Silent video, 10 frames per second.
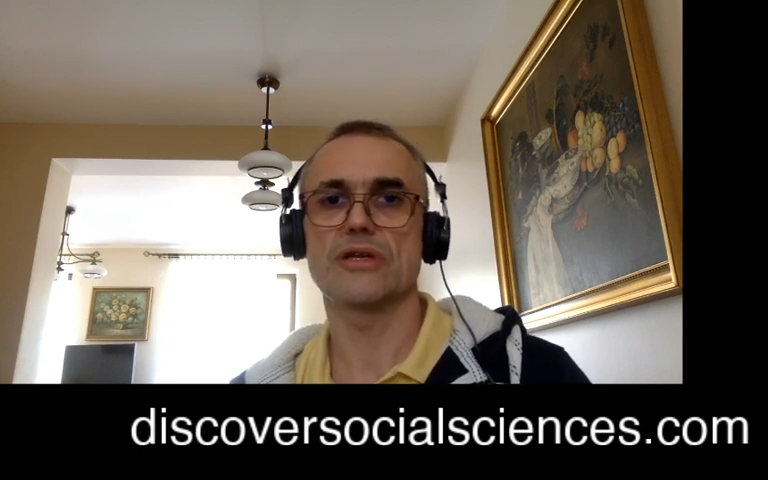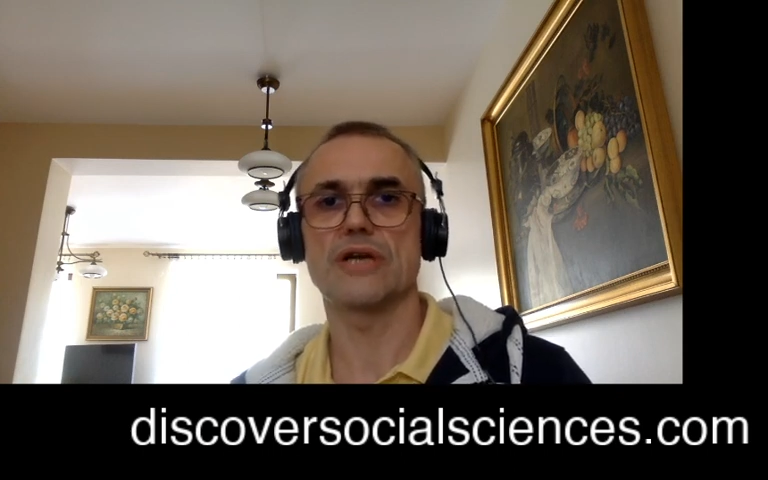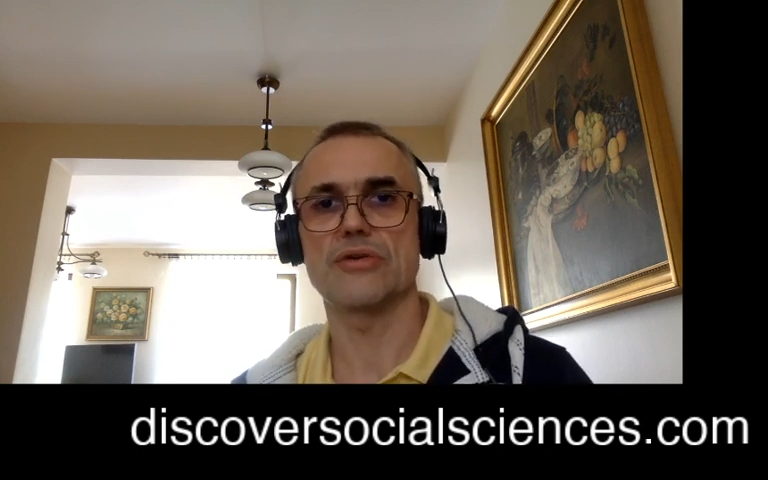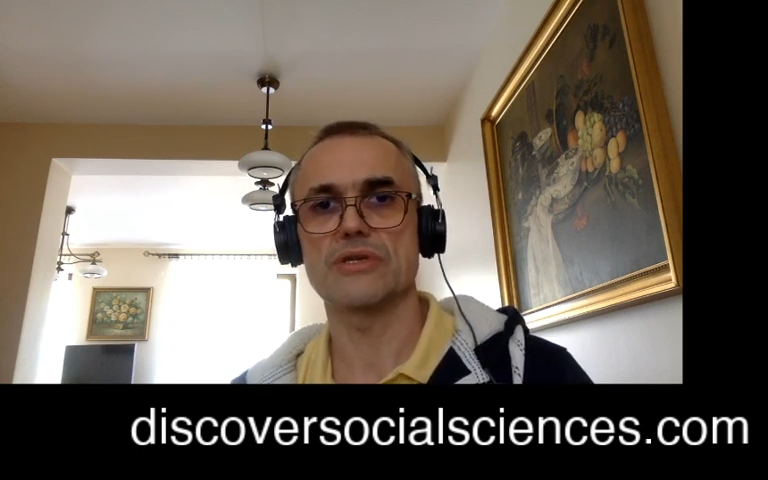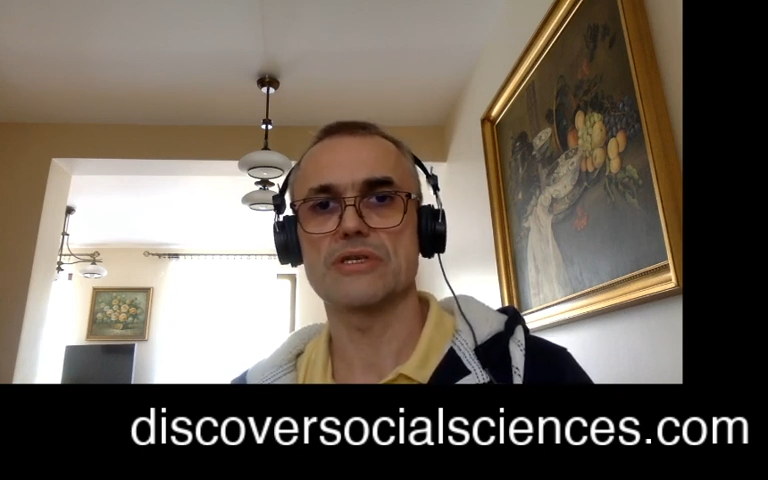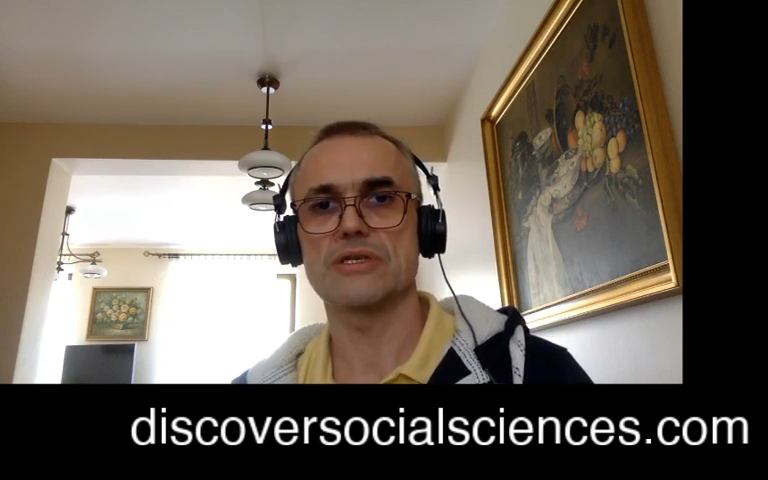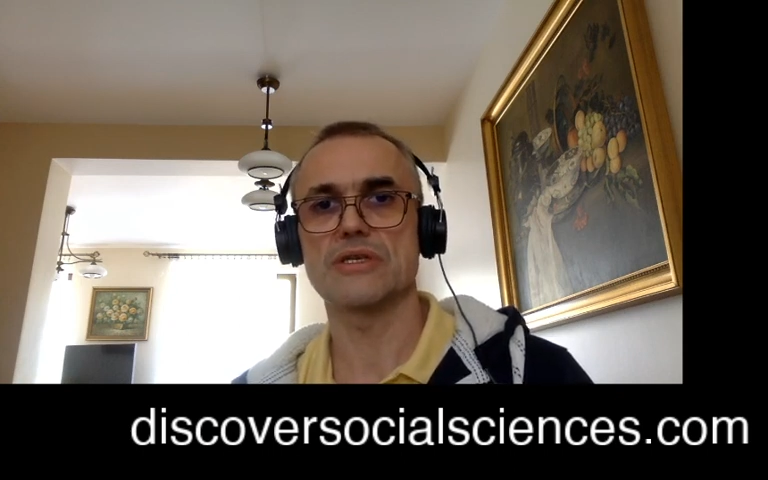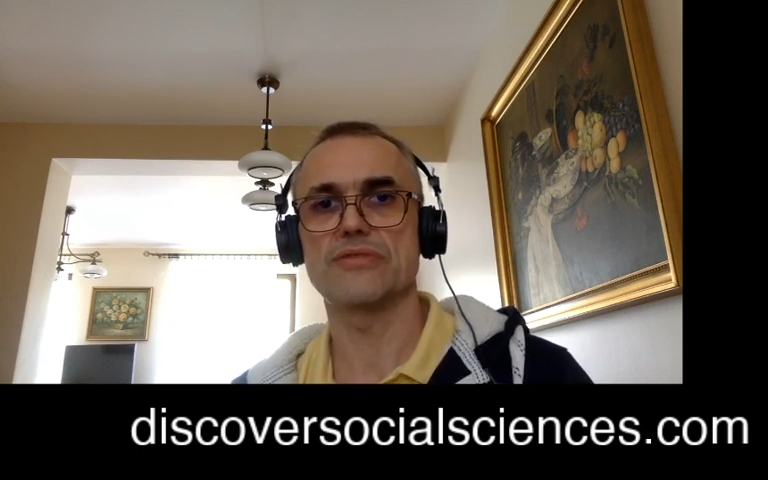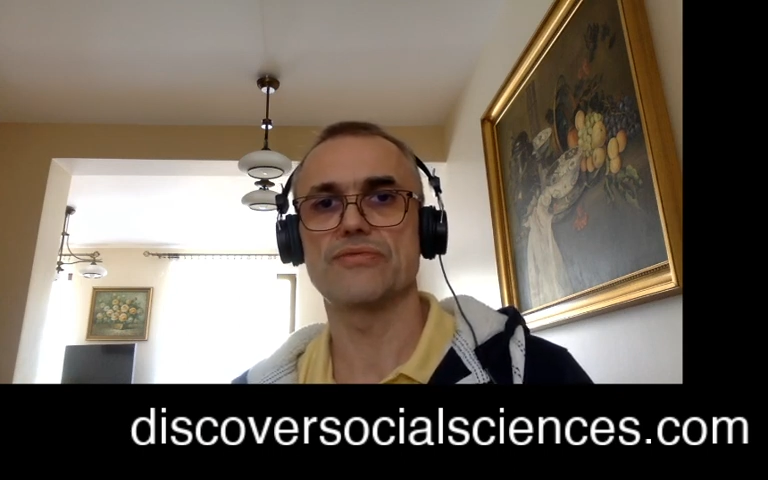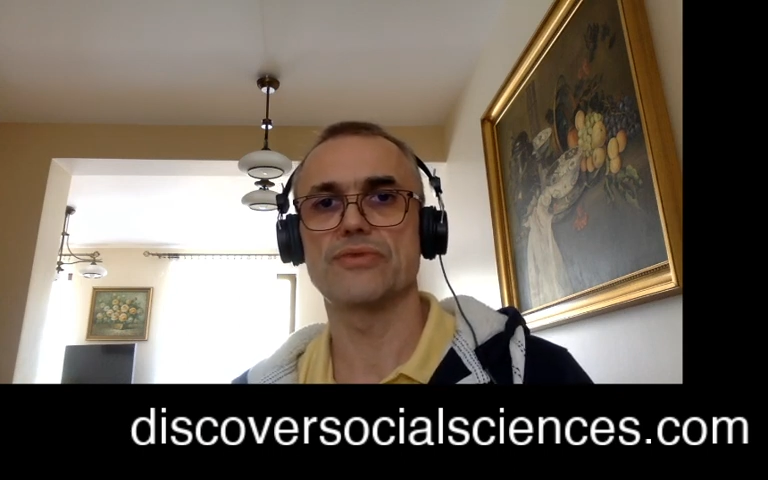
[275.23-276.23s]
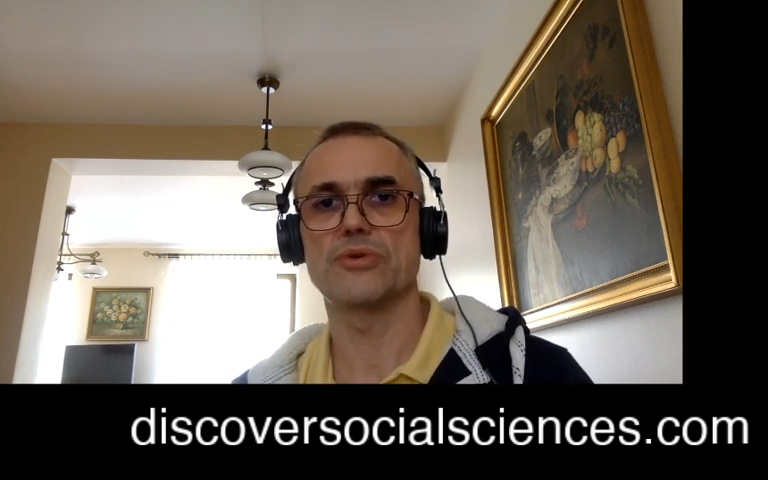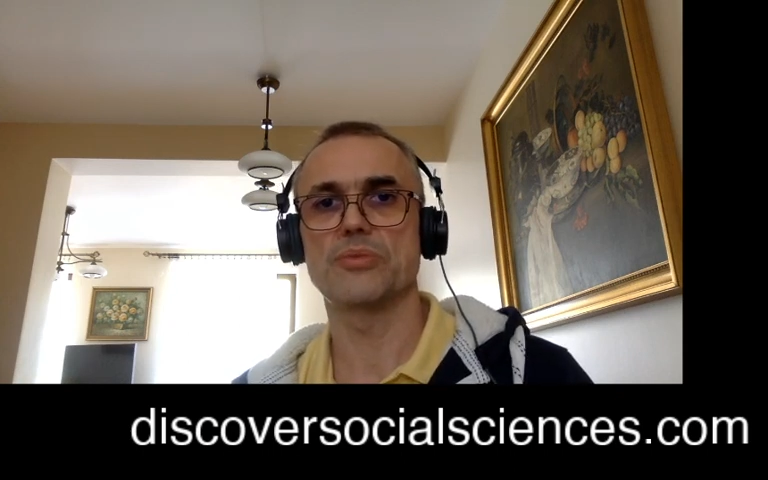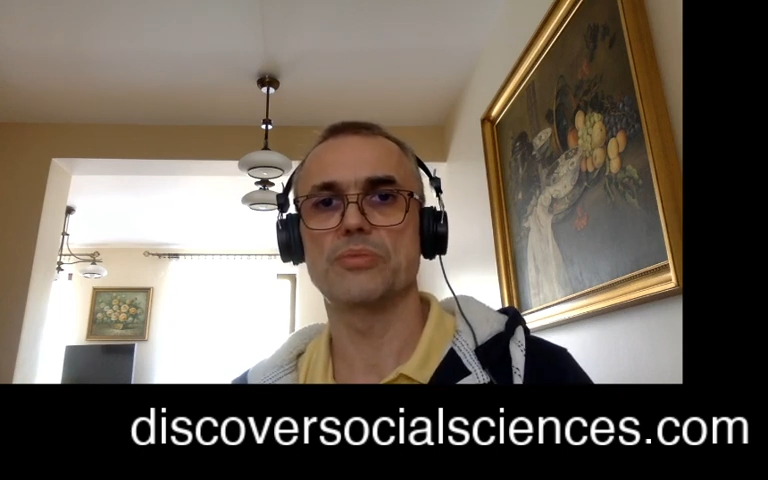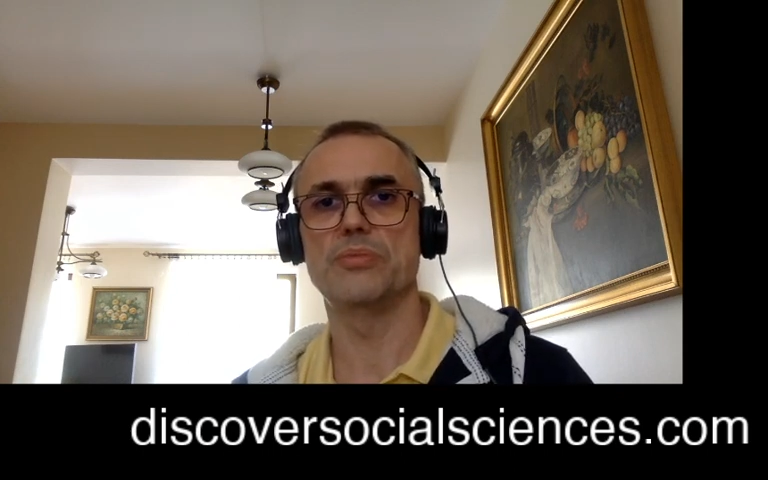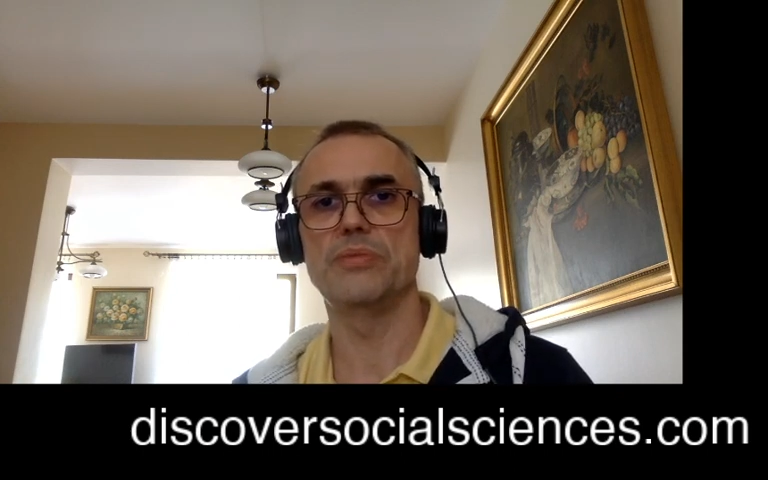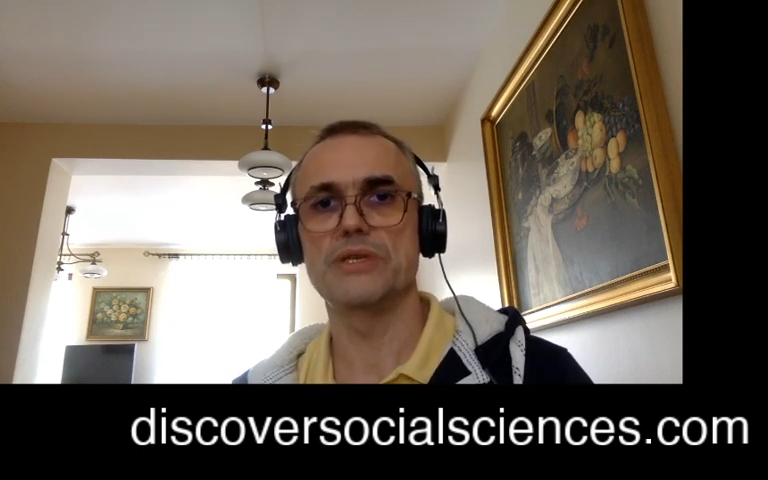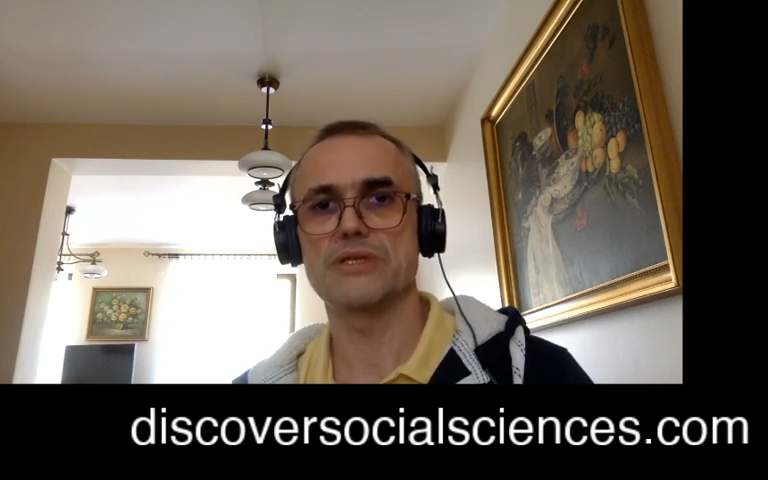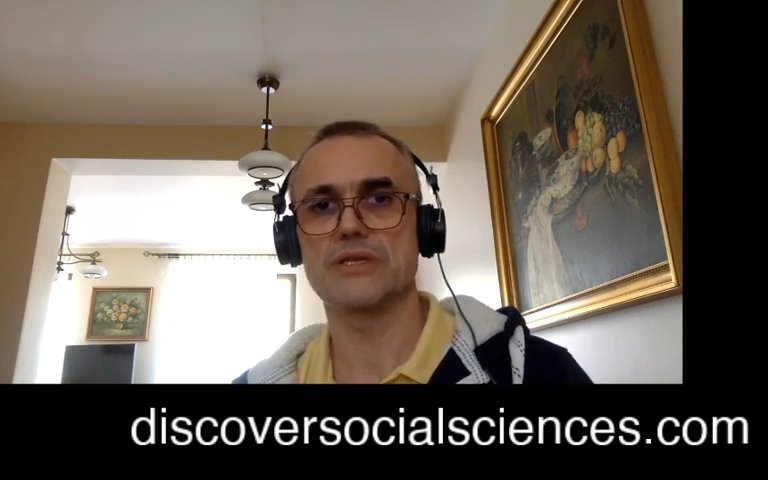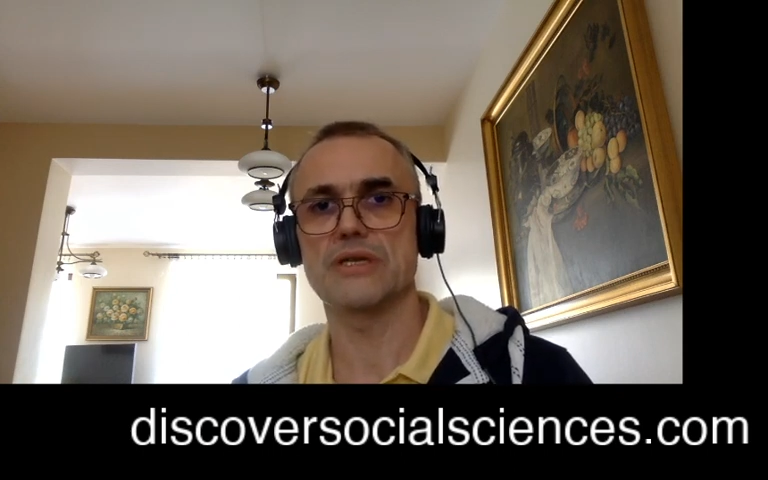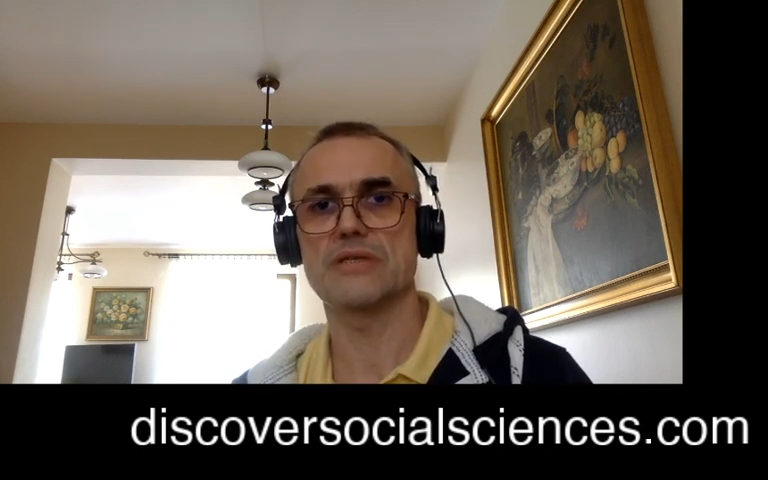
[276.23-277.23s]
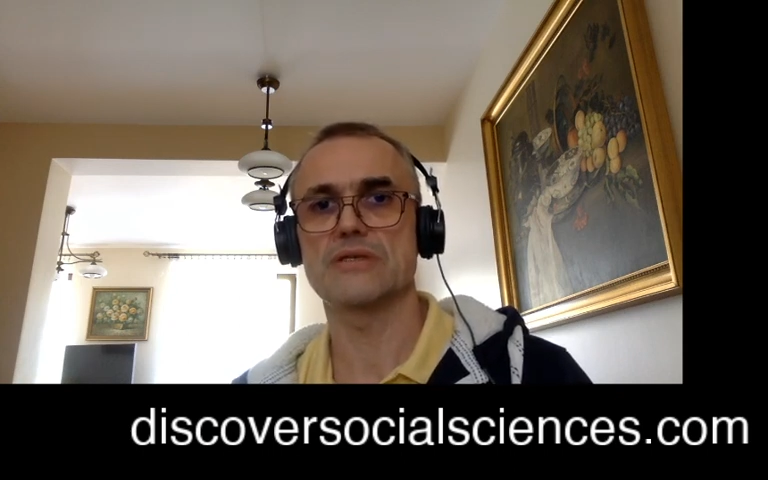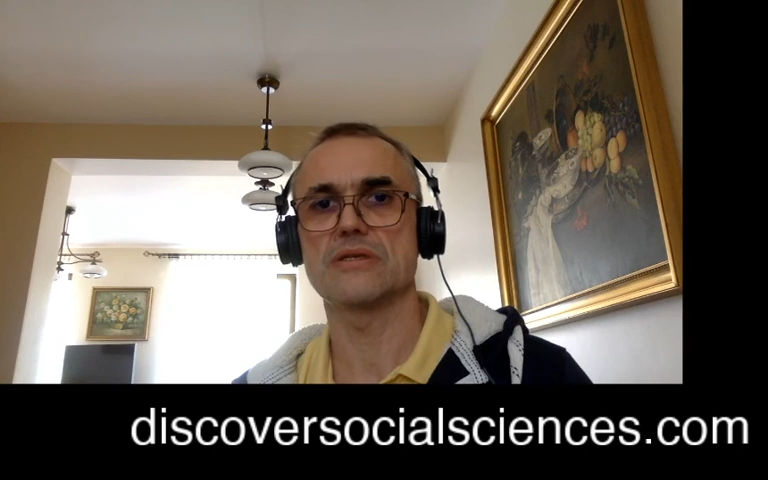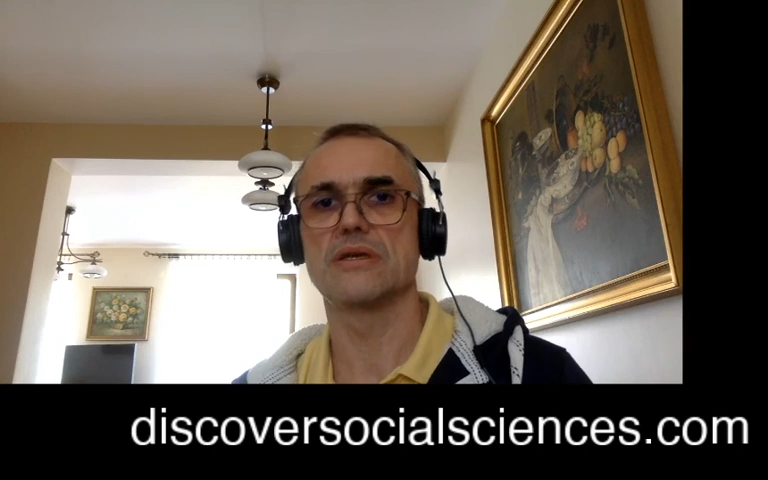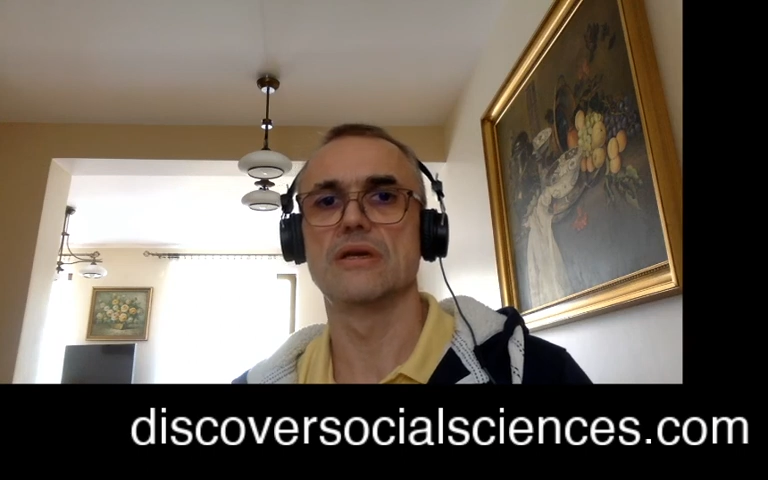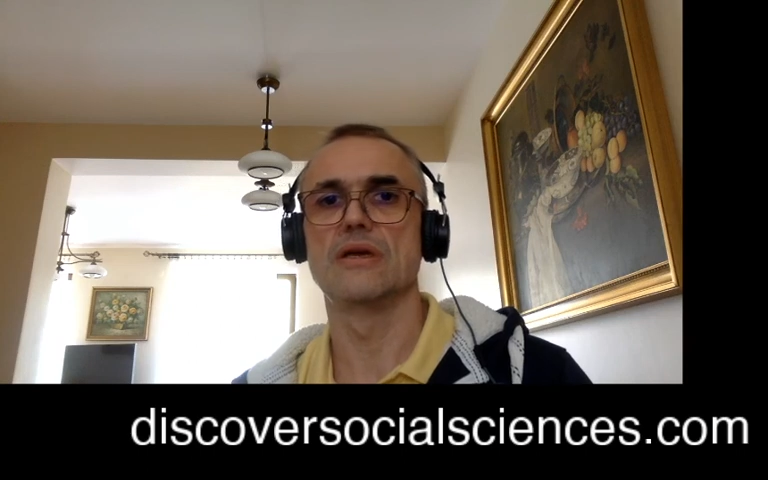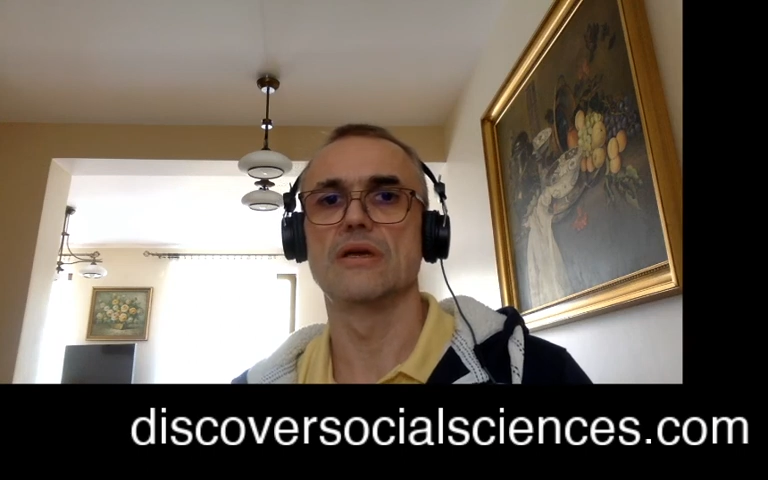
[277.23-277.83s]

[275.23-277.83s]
currency for business,